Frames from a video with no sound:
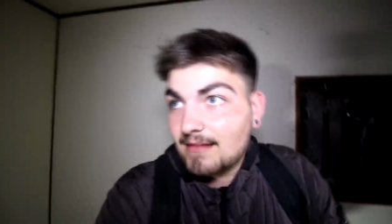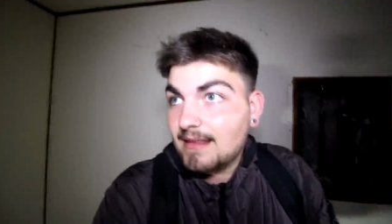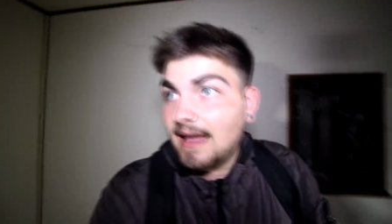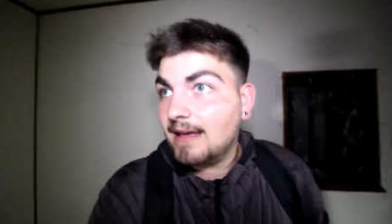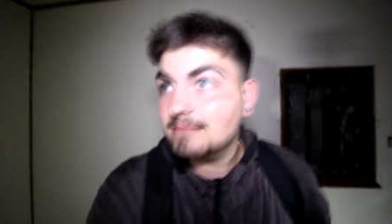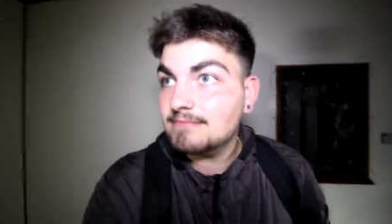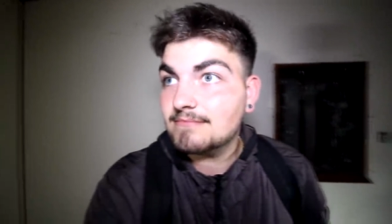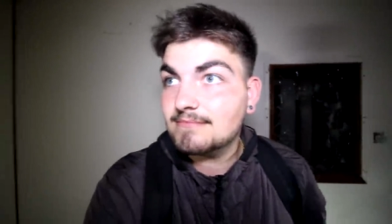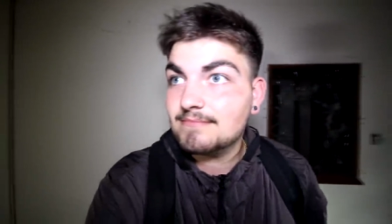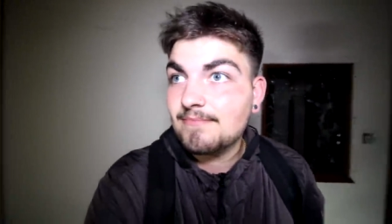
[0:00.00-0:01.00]
Yeah.
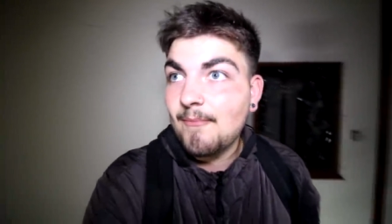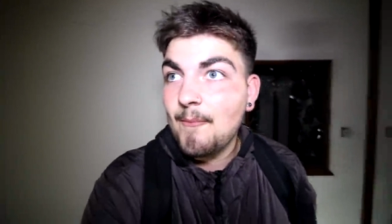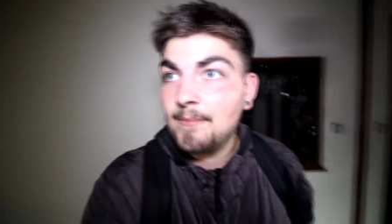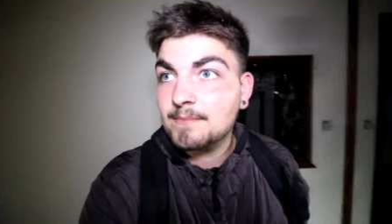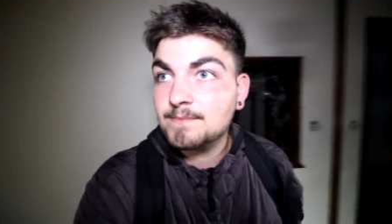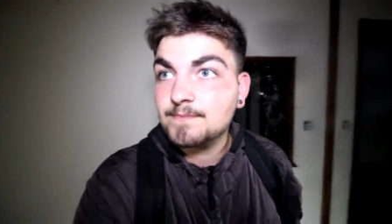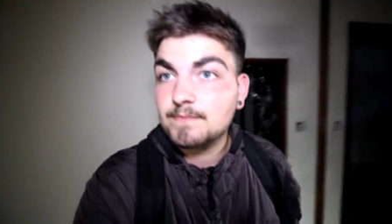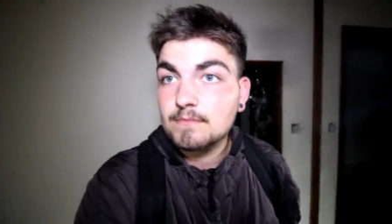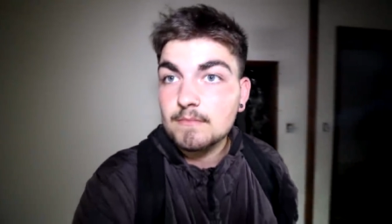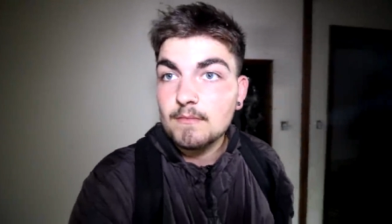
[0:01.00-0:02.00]
I, I don't
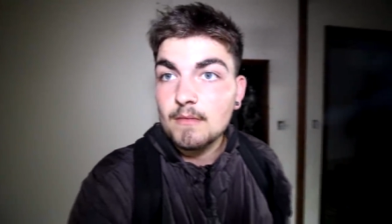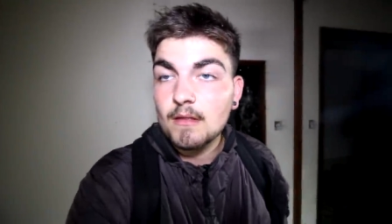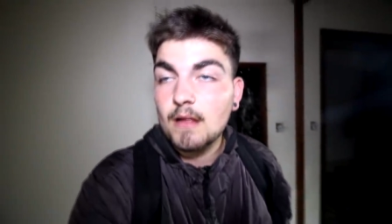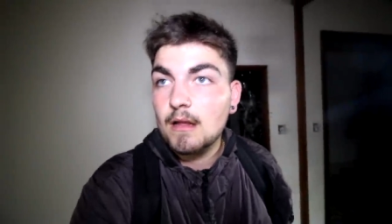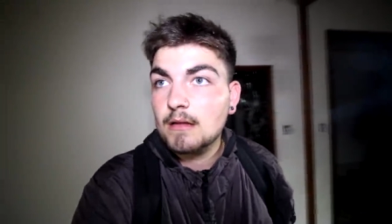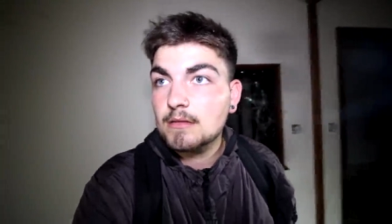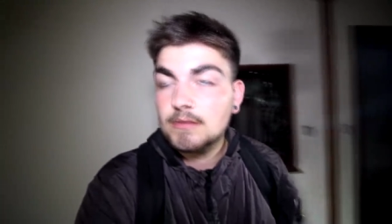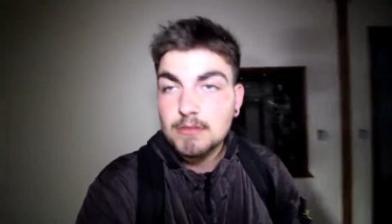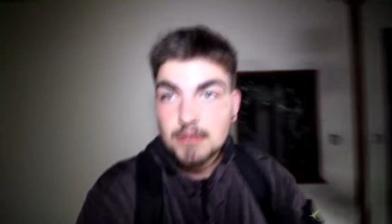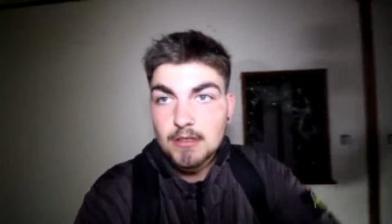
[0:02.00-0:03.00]
know how that's
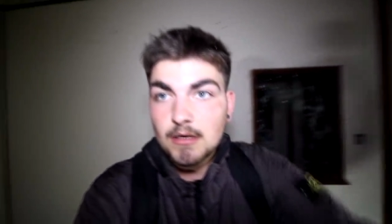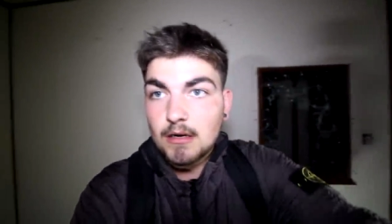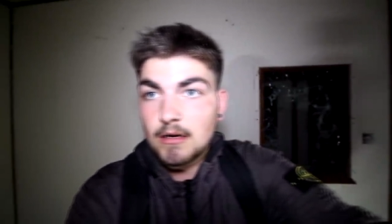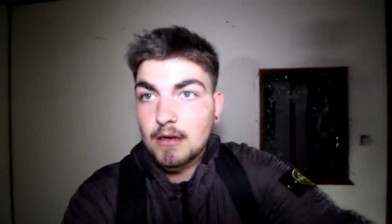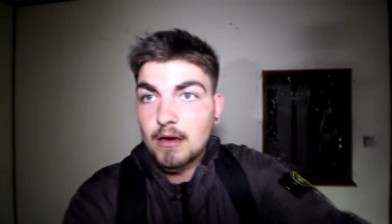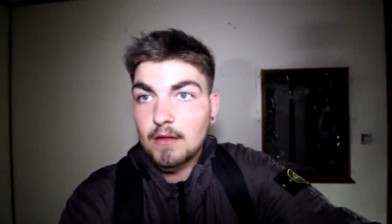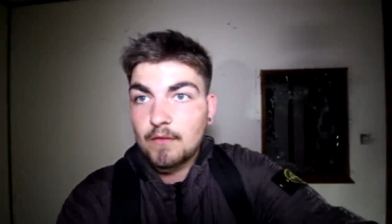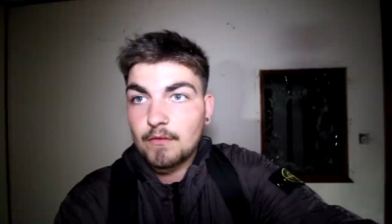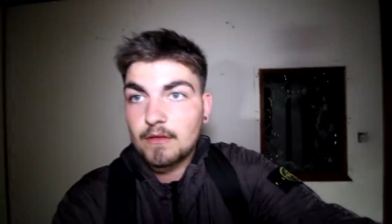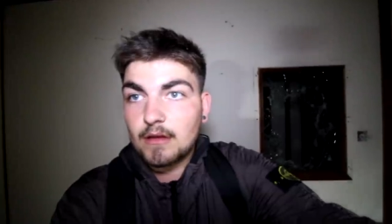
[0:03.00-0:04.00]
even worked out. I
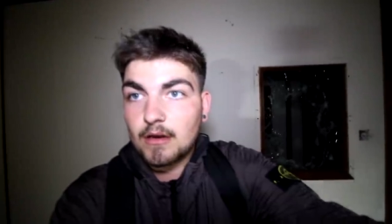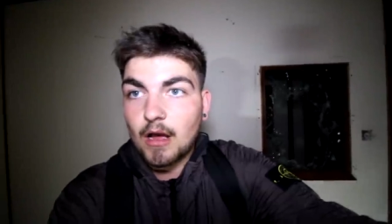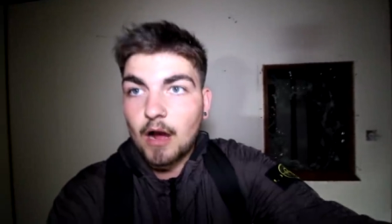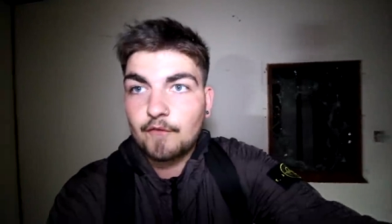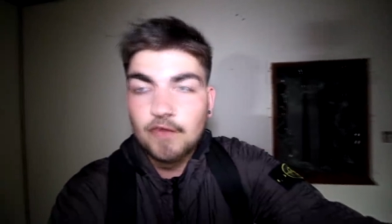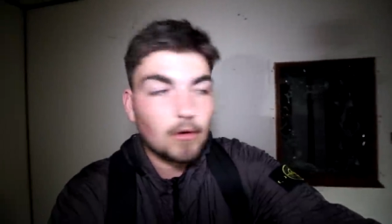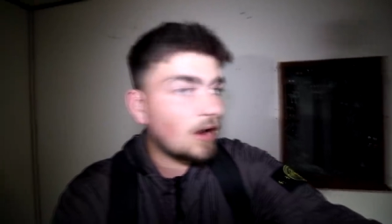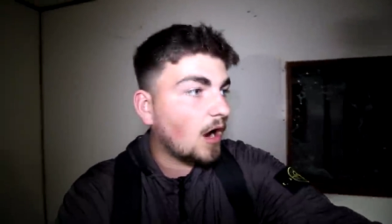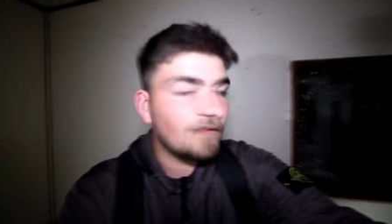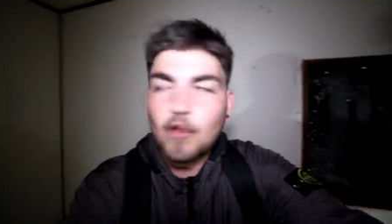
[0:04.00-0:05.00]
mean, the after,
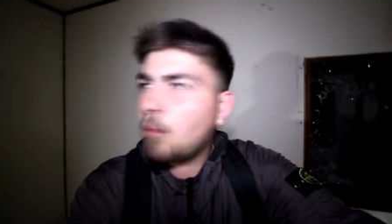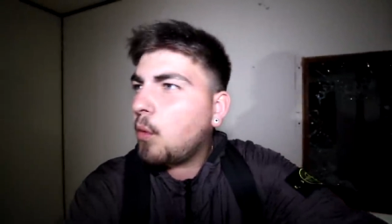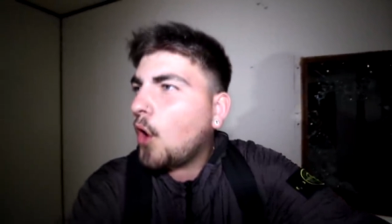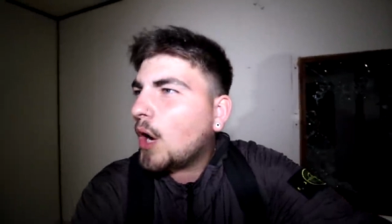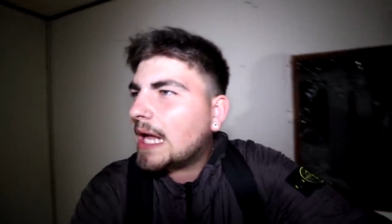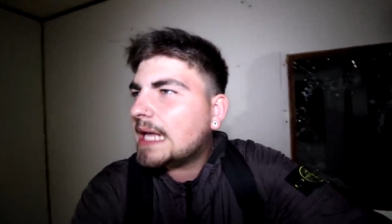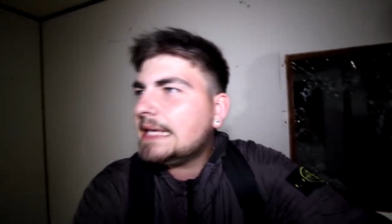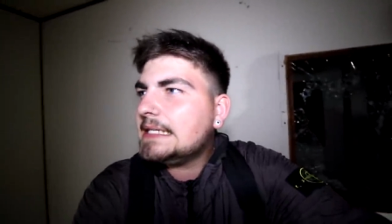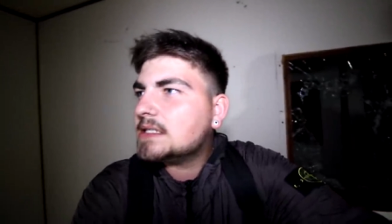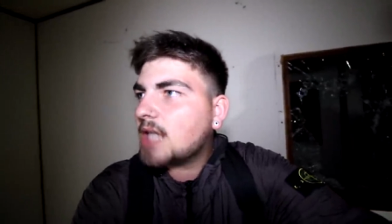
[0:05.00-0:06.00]
after what
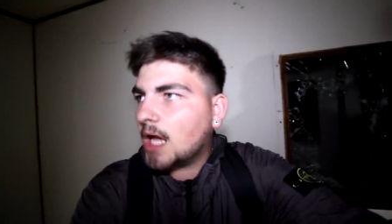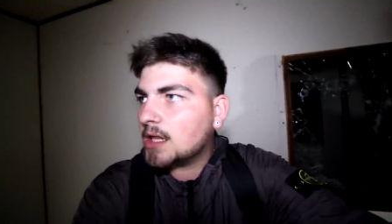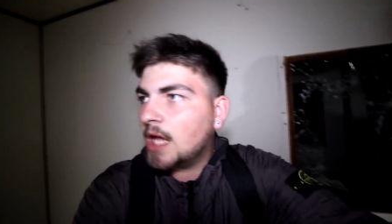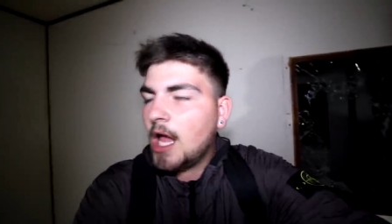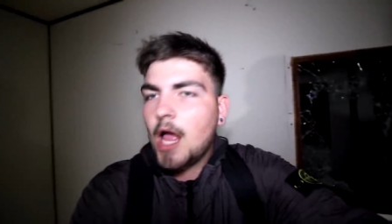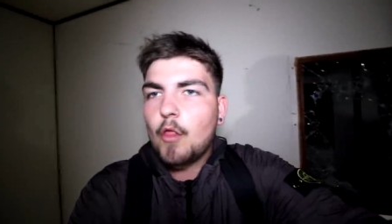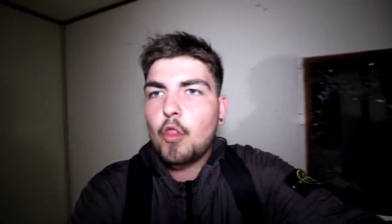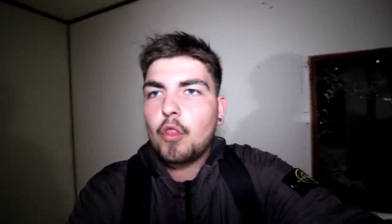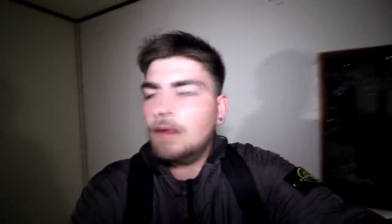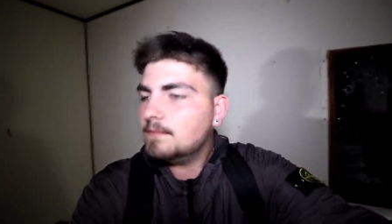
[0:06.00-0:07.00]
he's done, and
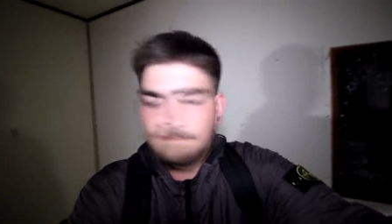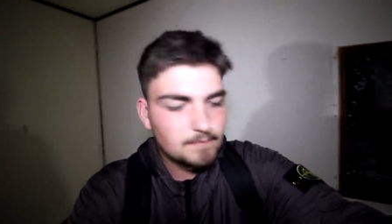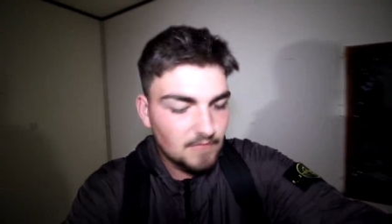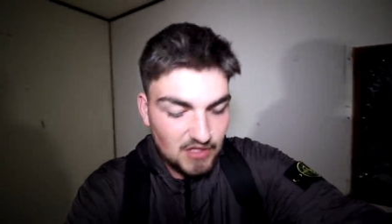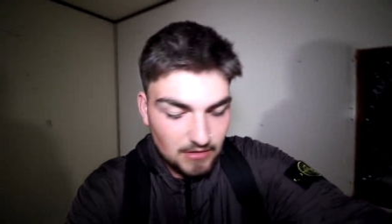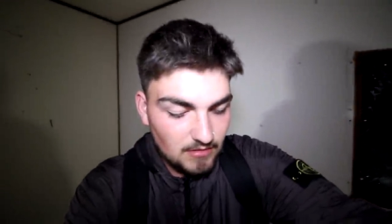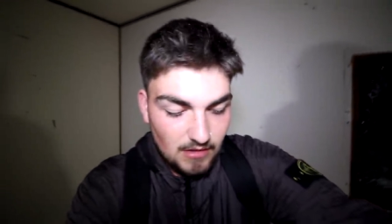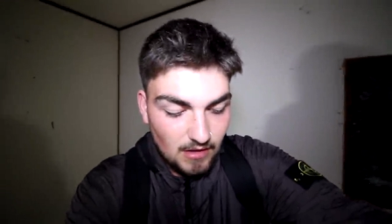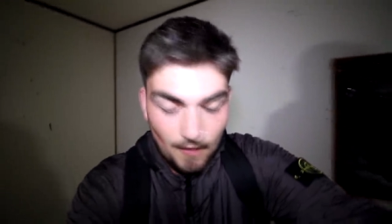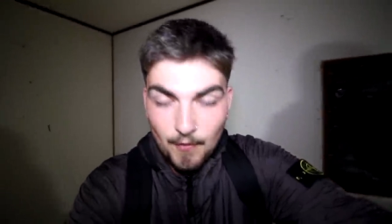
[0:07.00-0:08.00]
he's here tied
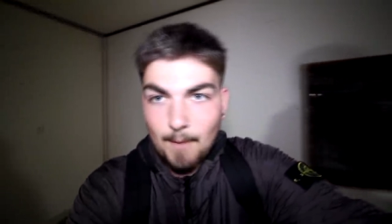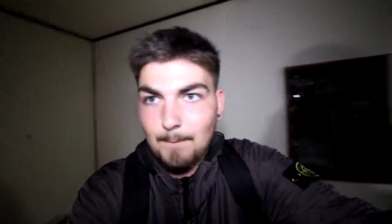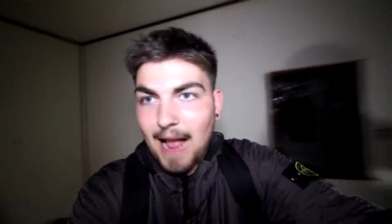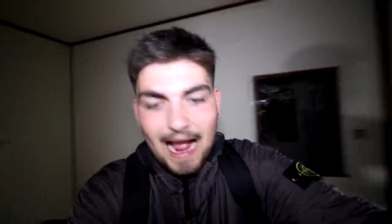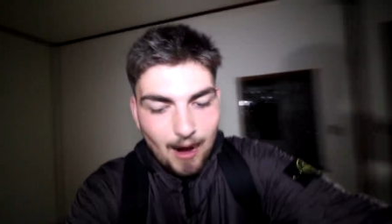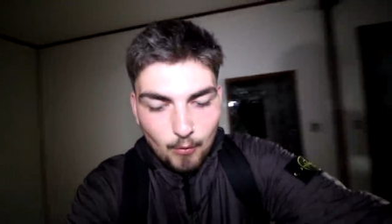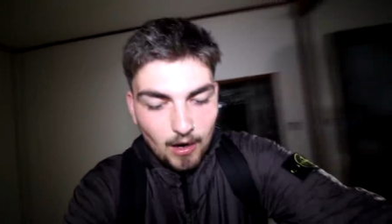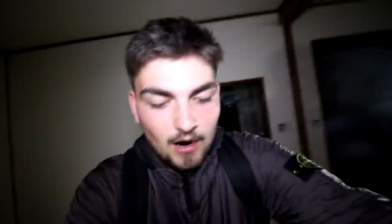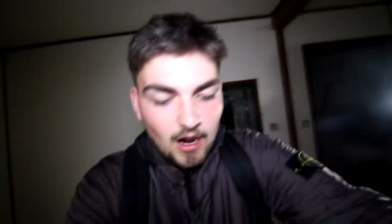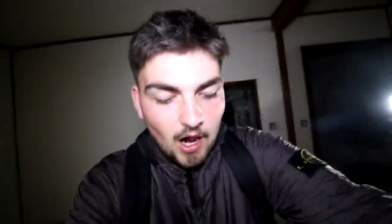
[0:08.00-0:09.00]
up because the
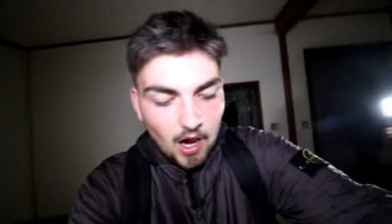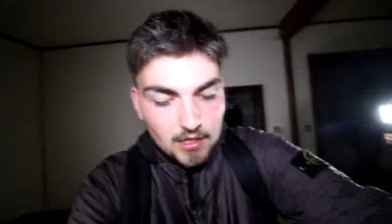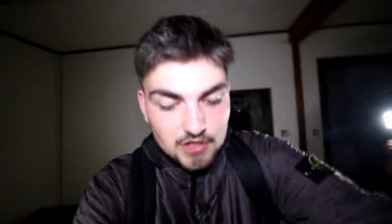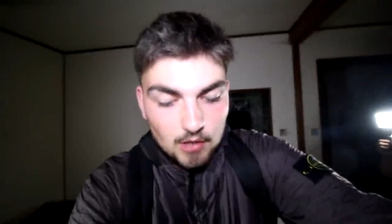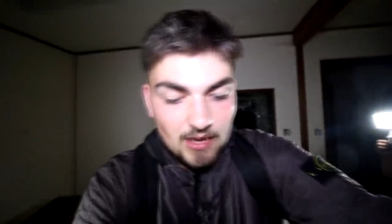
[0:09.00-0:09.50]
power. Someone else.